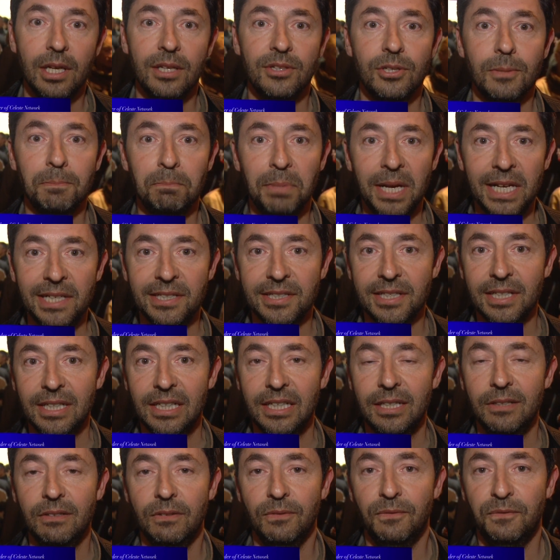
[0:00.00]
to
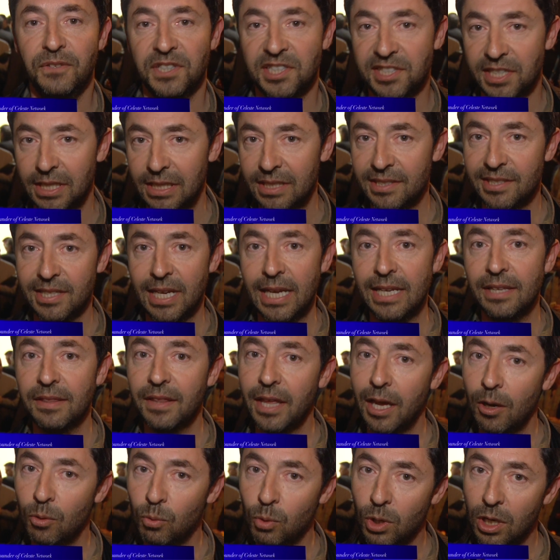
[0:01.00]
basically facilitate
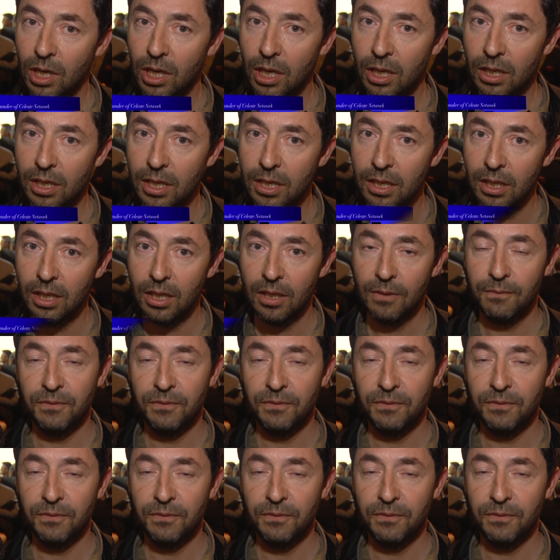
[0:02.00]
their work,